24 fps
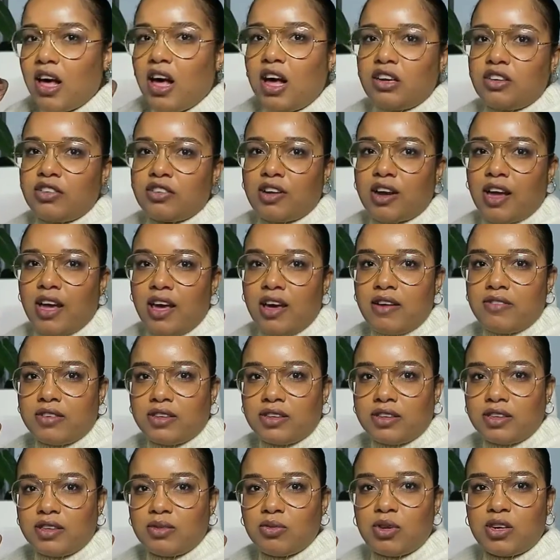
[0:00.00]
100k
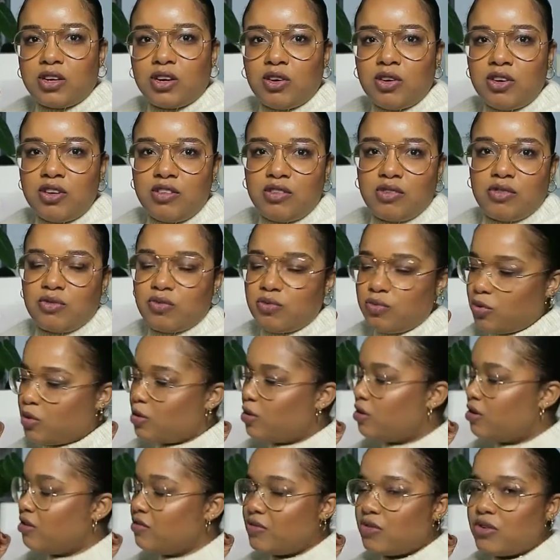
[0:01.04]
everything. We're going
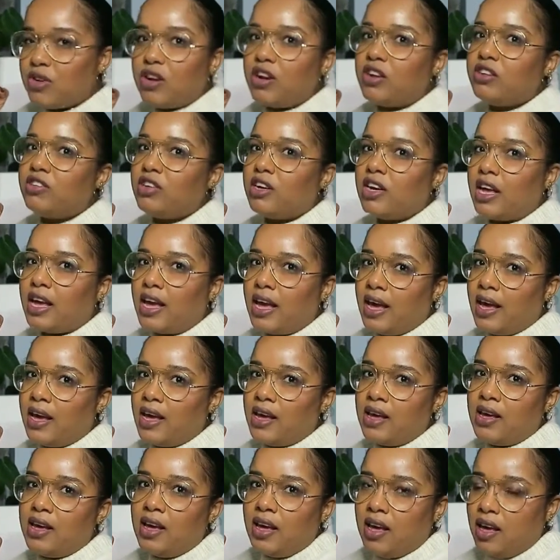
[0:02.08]
for
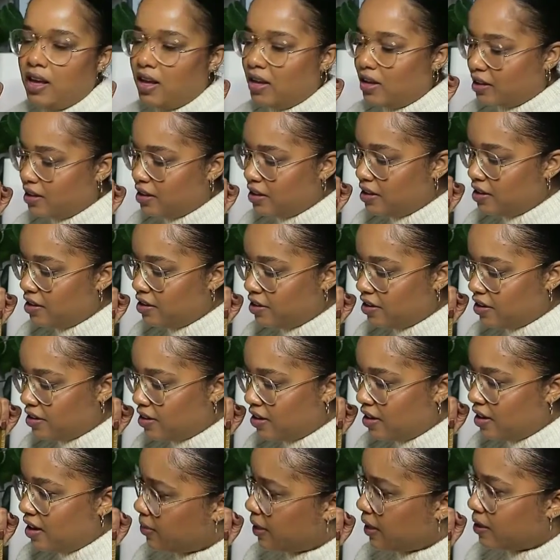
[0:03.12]
100k
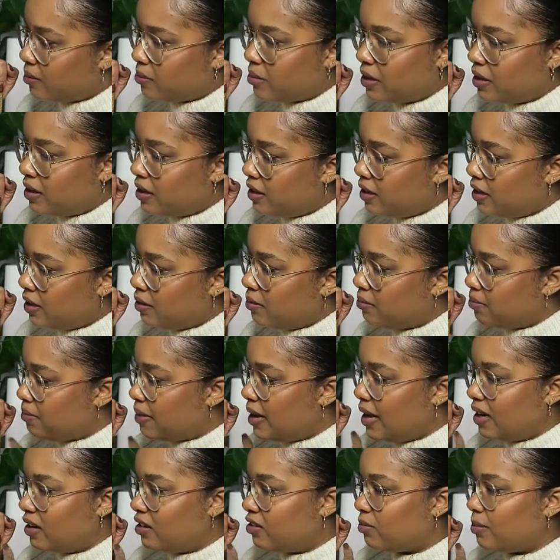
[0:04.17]
here. Better money
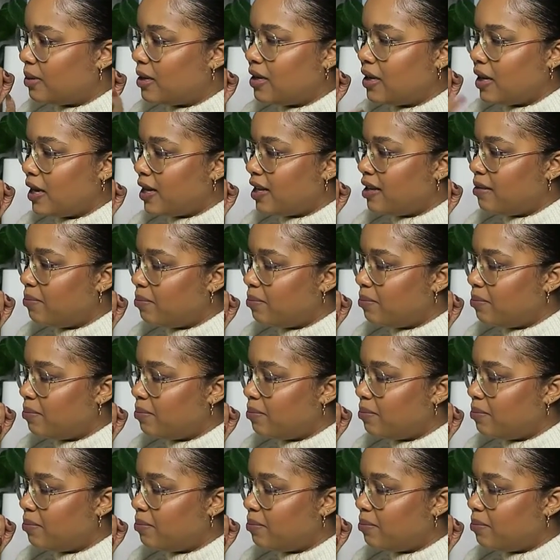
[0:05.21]
management, like